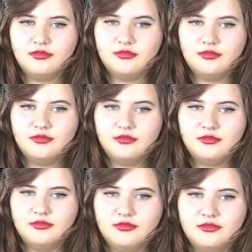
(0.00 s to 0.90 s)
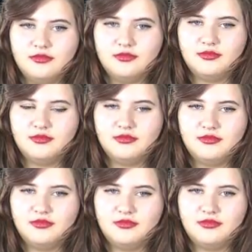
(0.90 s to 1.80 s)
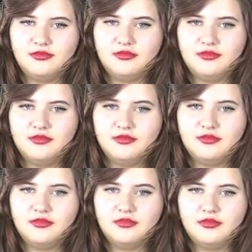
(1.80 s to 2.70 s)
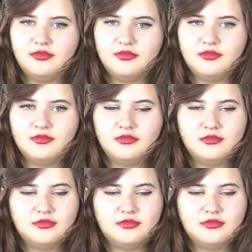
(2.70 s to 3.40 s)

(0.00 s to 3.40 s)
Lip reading: No words are spoken by the person on screen.